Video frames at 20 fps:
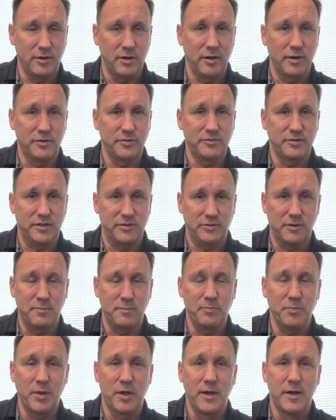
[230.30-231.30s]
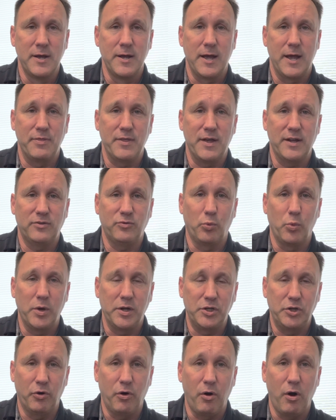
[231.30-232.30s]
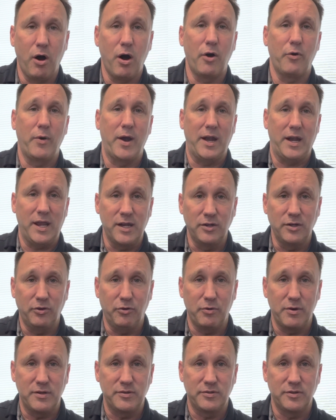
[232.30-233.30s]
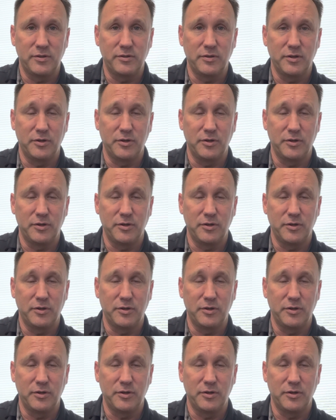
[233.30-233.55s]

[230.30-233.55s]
system, and that's when your heart rate increases,